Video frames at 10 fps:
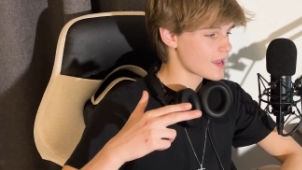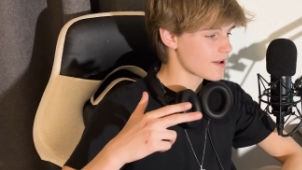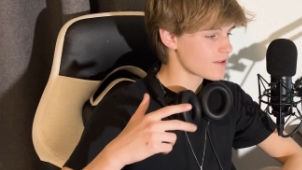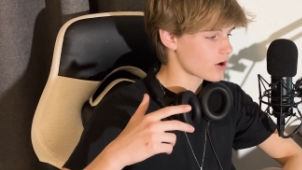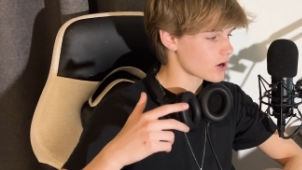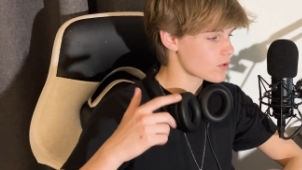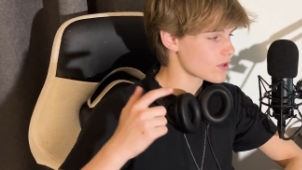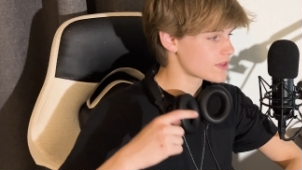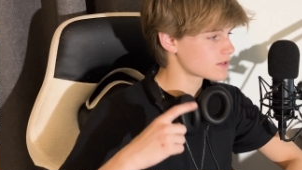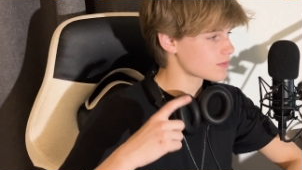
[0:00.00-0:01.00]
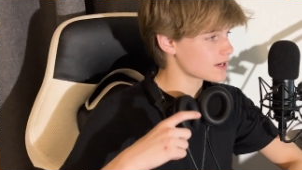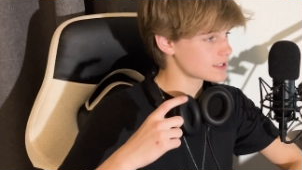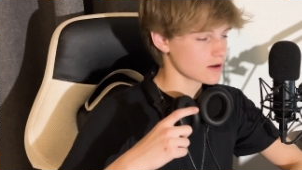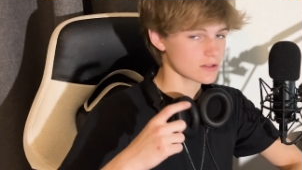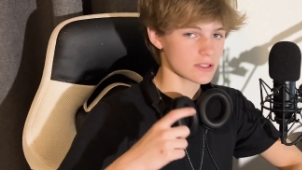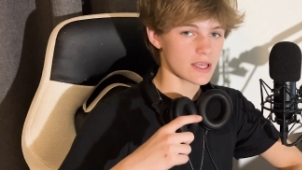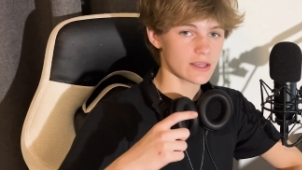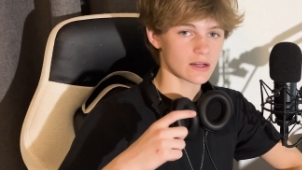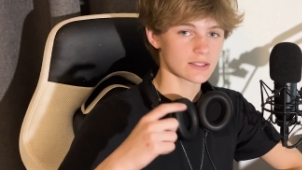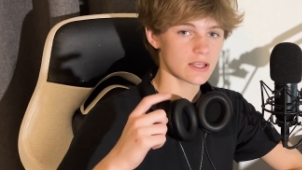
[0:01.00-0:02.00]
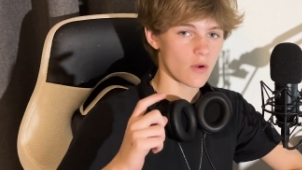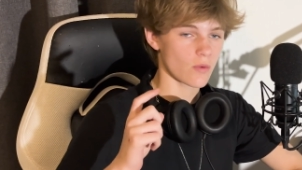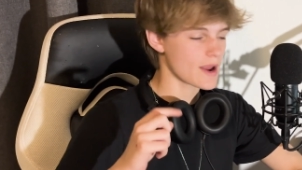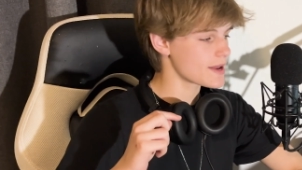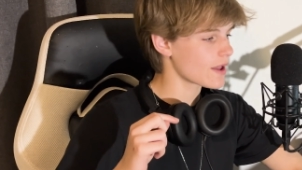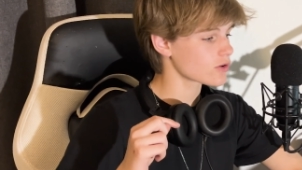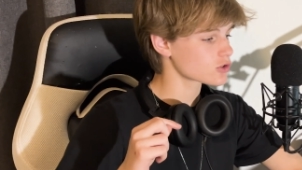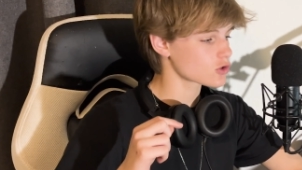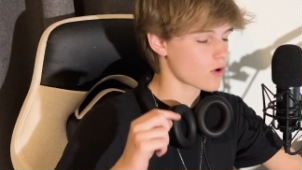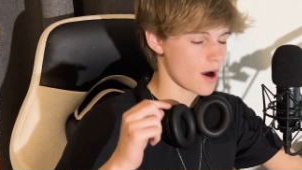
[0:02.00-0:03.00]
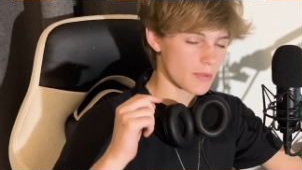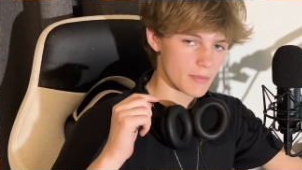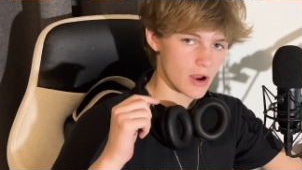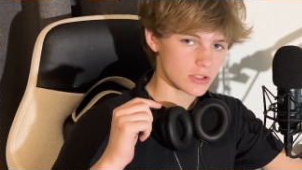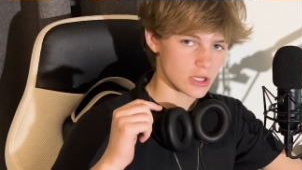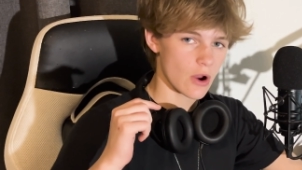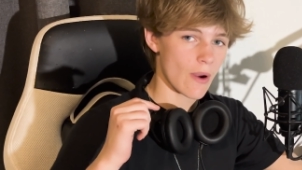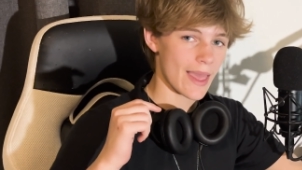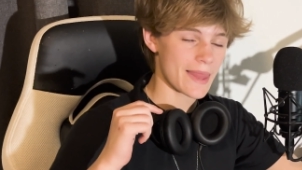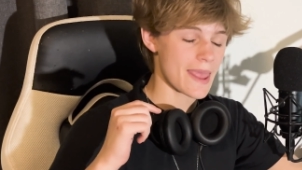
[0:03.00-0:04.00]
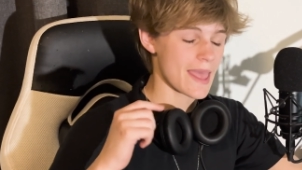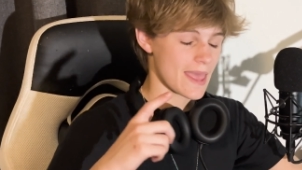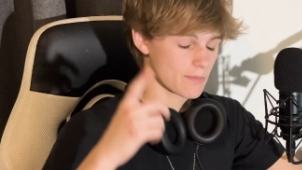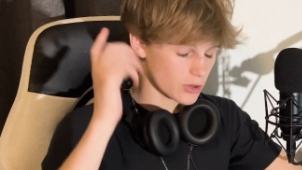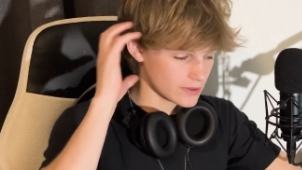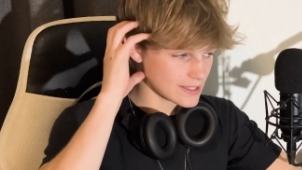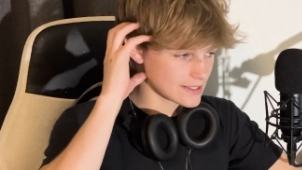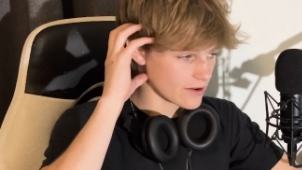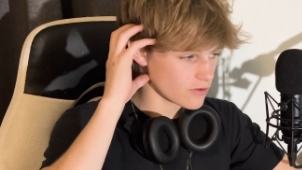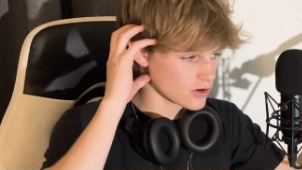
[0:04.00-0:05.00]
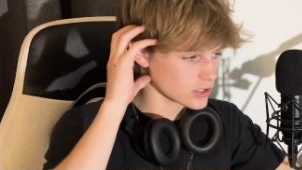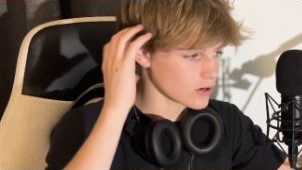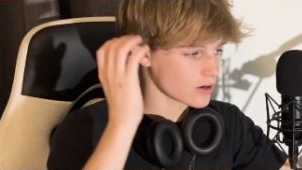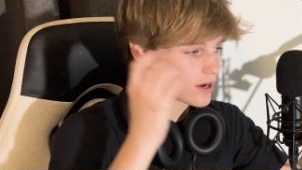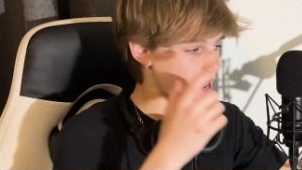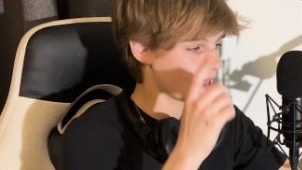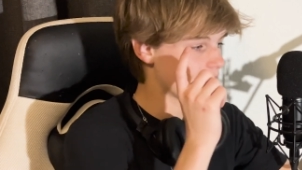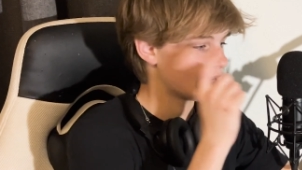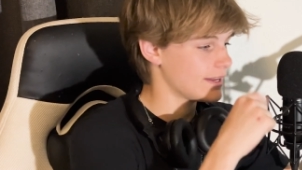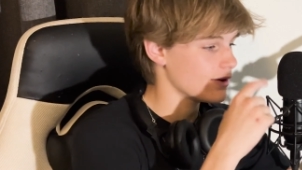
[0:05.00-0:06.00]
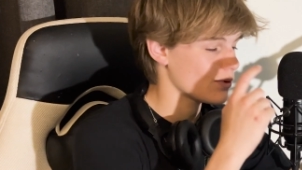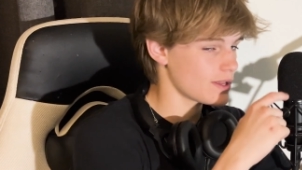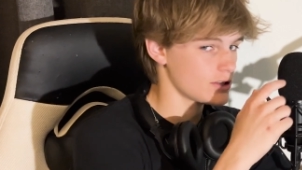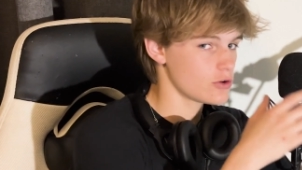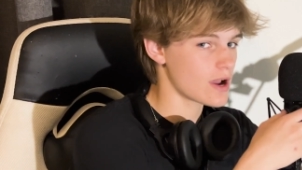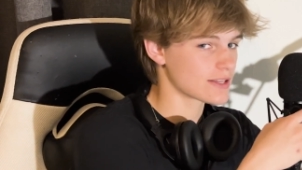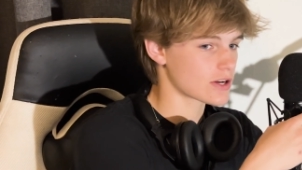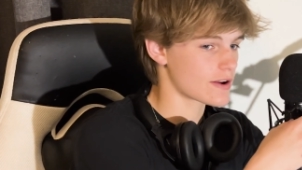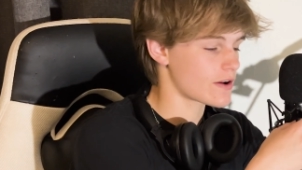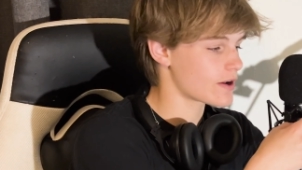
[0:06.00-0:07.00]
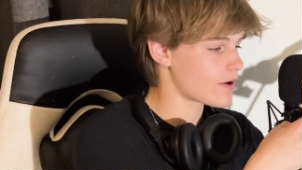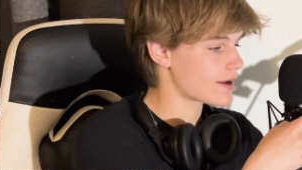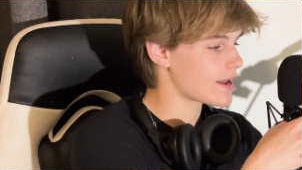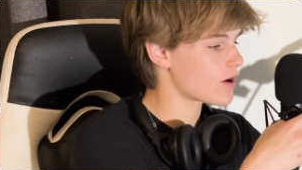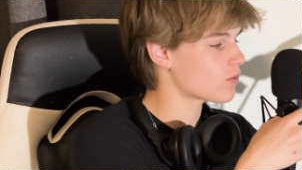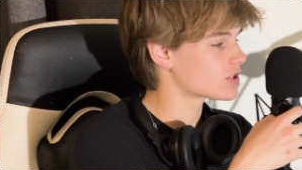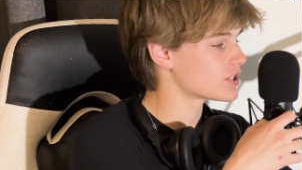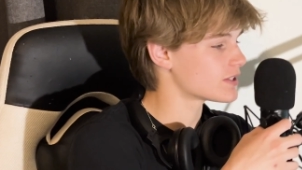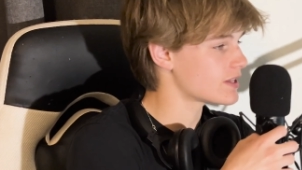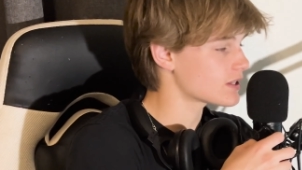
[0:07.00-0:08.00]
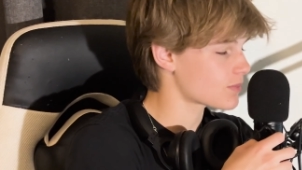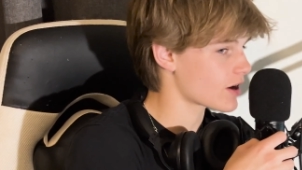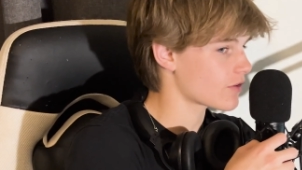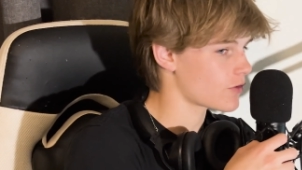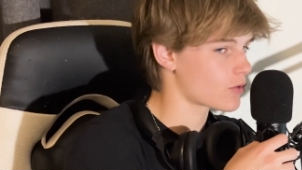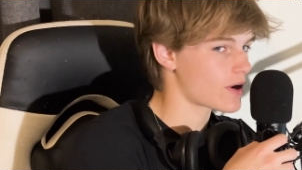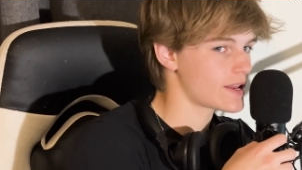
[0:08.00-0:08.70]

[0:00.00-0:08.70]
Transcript: haven't heard what this mic sounds like until right now, so I'm about to go ahead and put these headphones on and hear what you guys are hearing right now, which is this microphone right